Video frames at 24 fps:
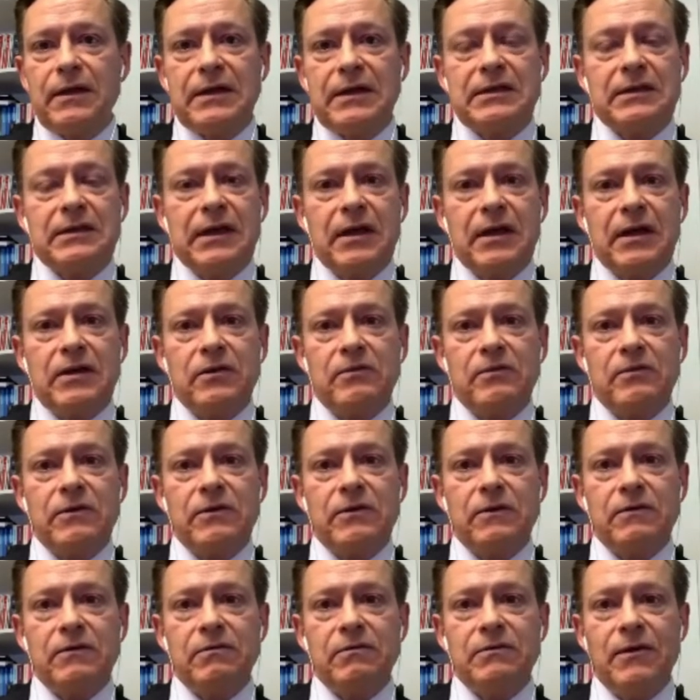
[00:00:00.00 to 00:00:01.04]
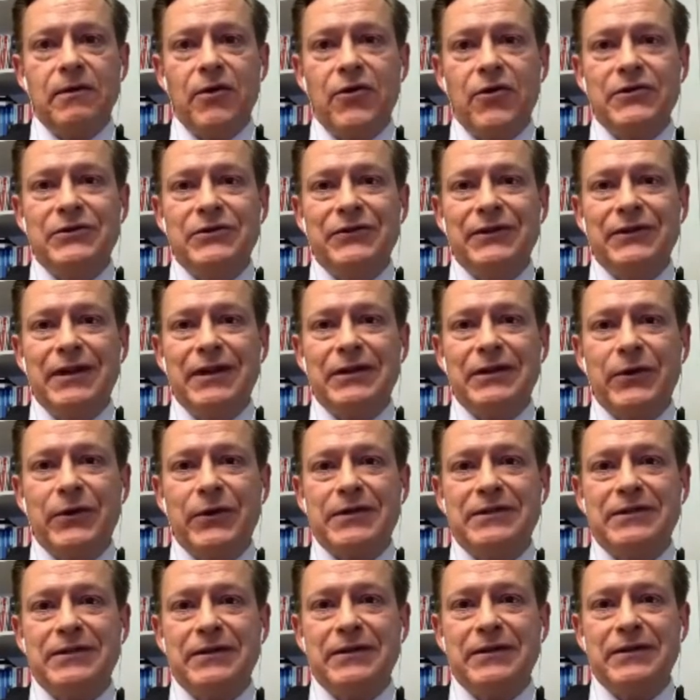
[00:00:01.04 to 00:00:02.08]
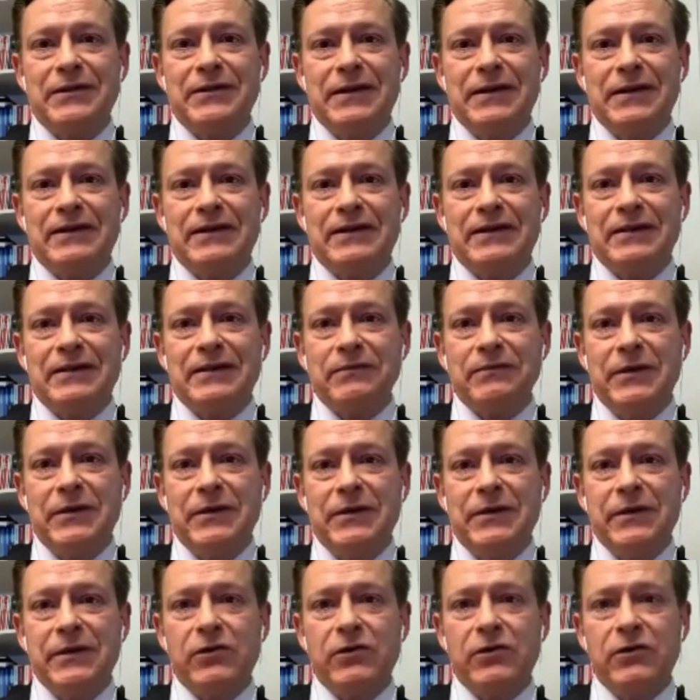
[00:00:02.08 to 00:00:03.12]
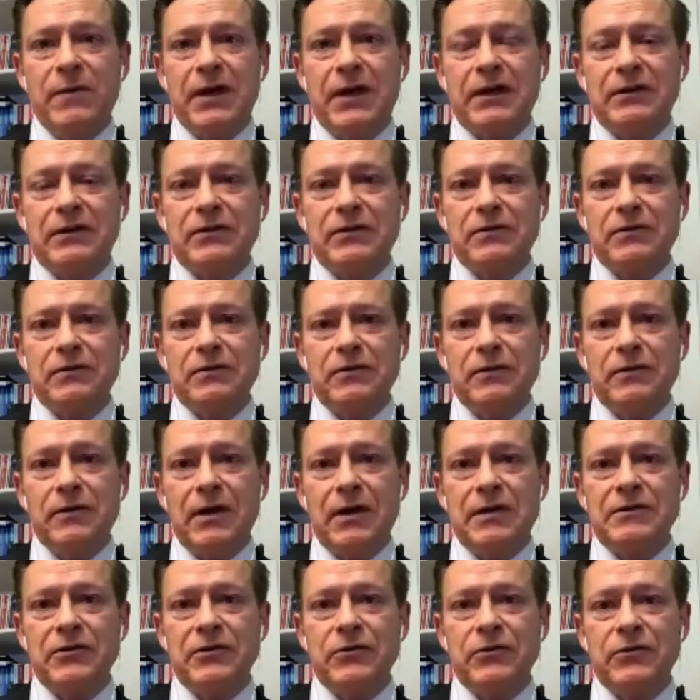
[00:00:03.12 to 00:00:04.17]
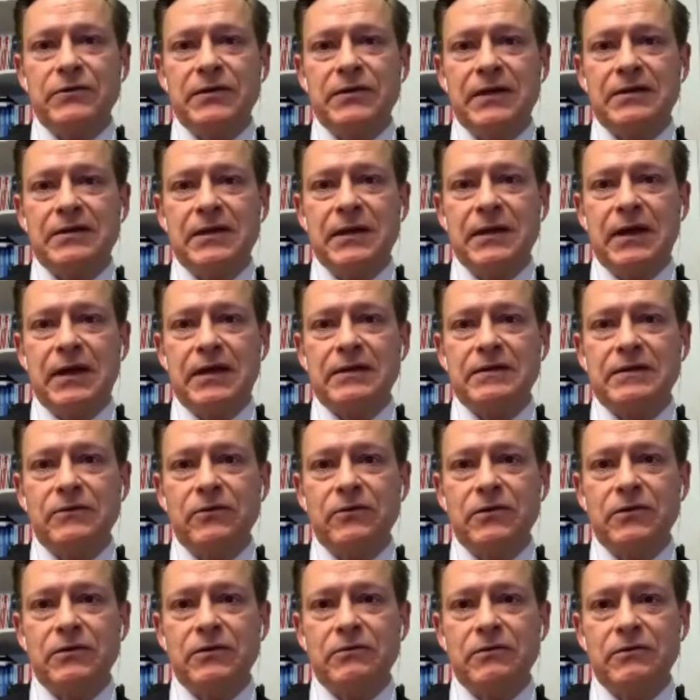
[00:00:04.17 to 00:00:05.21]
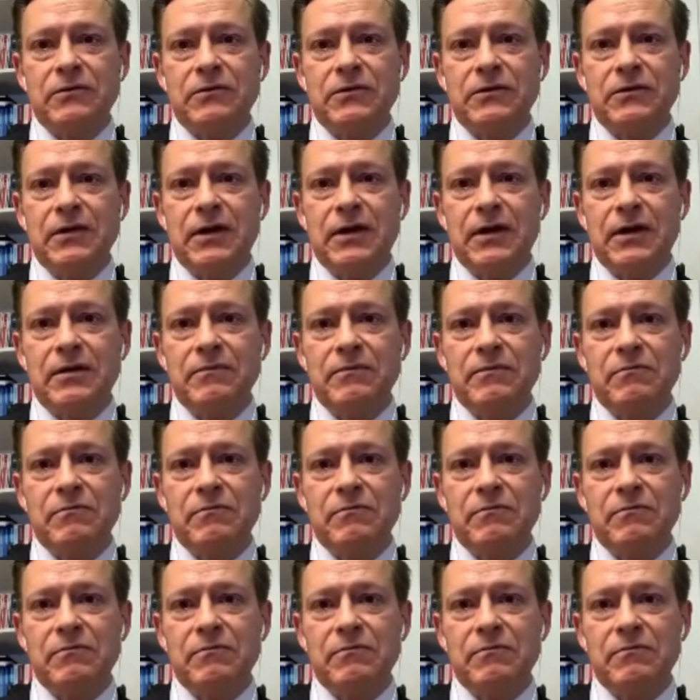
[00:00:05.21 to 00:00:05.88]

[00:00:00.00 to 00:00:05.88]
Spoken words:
That's kind of the answering that question, Jens. We will come back to associates, I guess, or should I?